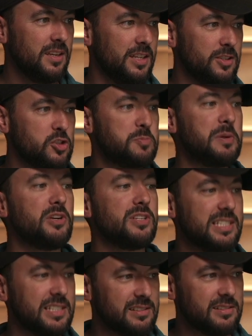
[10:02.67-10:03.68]
and
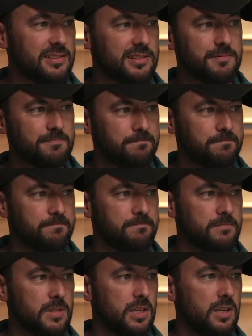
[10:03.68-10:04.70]
spiritists.
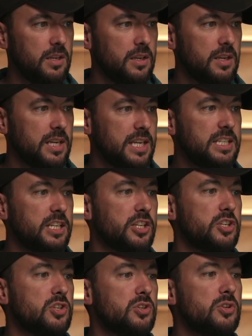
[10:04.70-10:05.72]
He did a
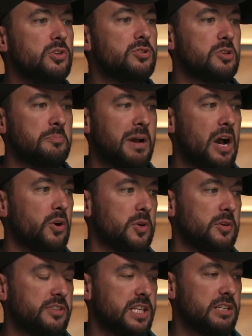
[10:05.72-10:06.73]
huge amount
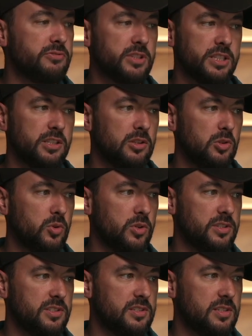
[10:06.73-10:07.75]
of evil in the
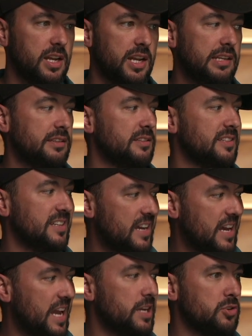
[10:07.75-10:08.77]
Lord's sight,
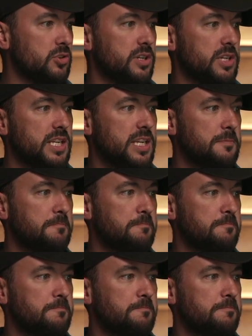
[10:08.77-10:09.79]
angering him.
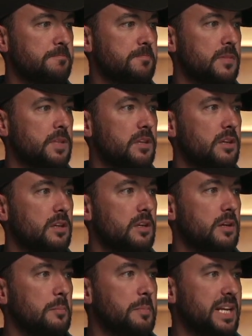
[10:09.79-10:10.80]

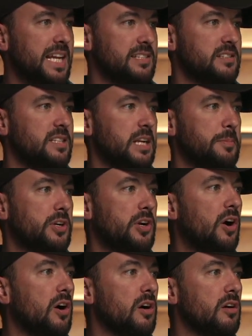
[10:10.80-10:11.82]
Manasseh set up a
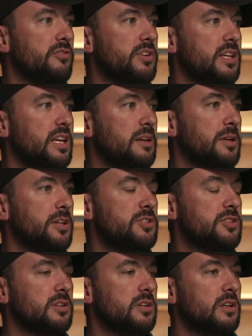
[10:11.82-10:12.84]
carved image